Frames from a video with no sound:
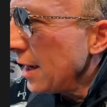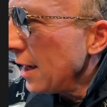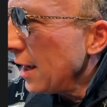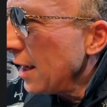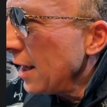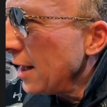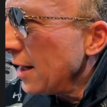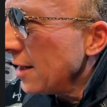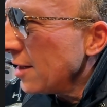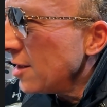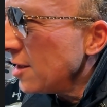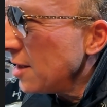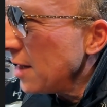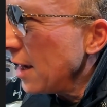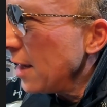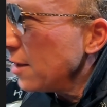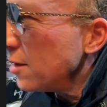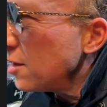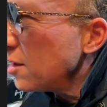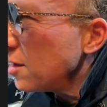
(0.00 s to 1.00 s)
in a
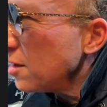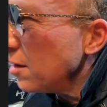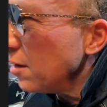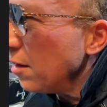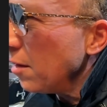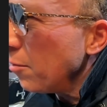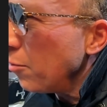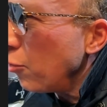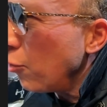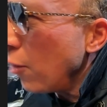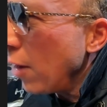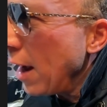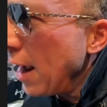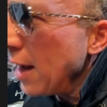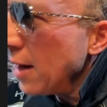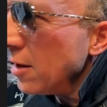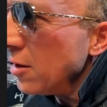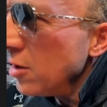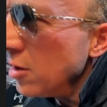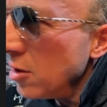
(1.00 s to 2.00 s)
sense,
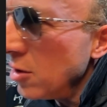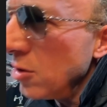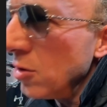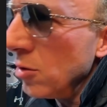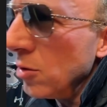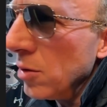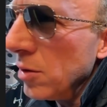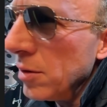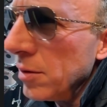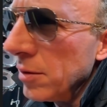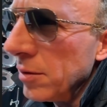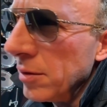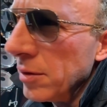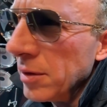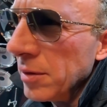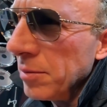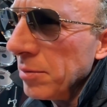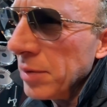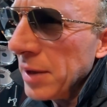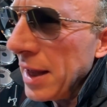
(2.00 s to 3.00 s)
brand new,
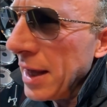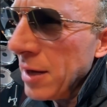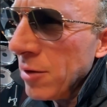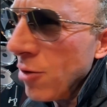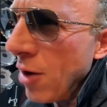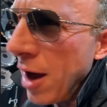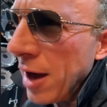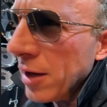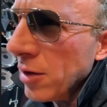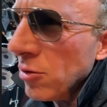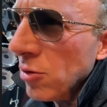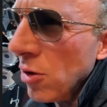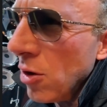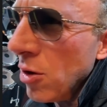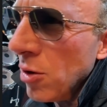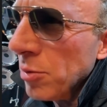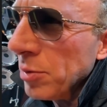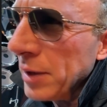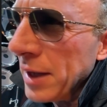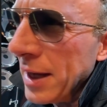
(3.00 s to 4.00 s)
playing rock and
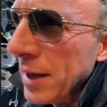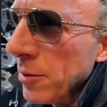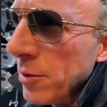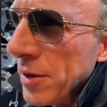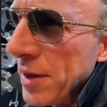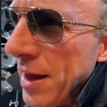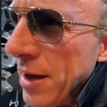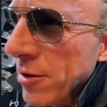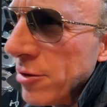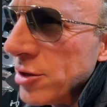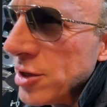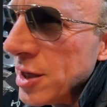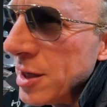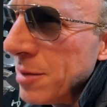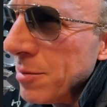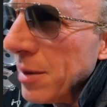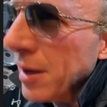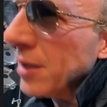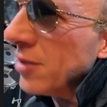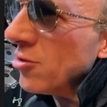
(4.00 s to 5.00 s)
roll, playing with energy,
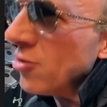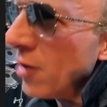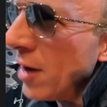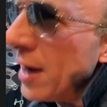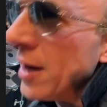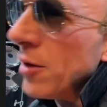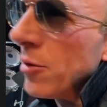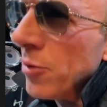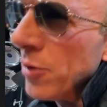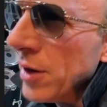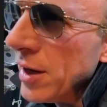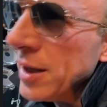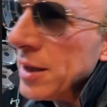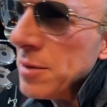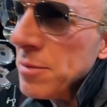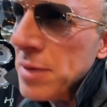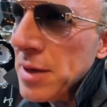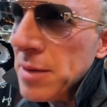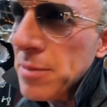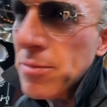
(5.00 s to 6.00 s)
but trying to really
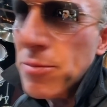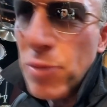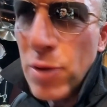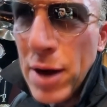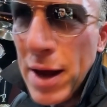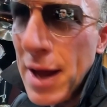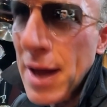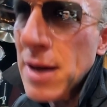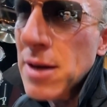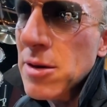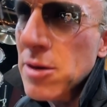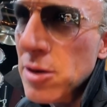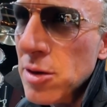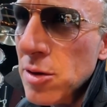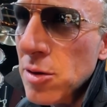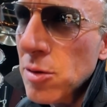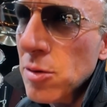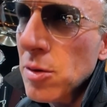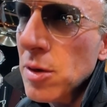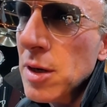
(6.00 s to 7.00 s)
be brand
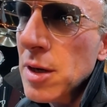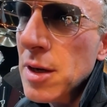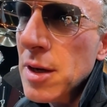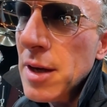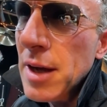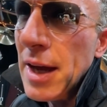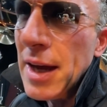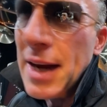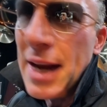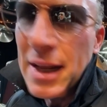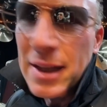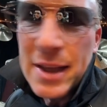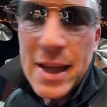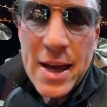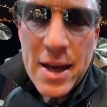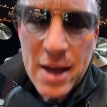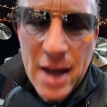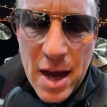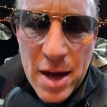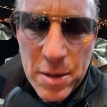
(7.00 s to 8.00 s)
new. And
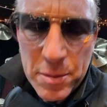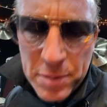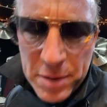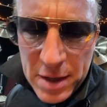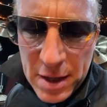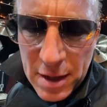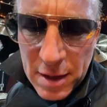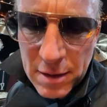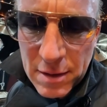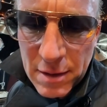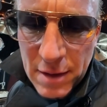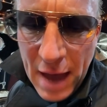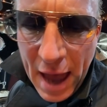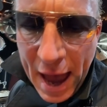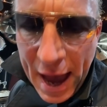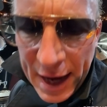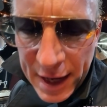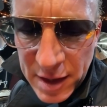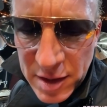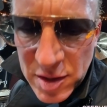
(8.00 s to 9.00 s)
LA kind of peaked.
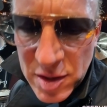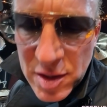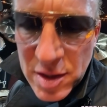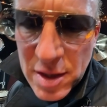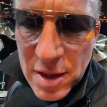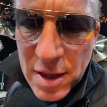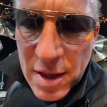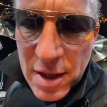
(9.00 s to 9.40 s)
X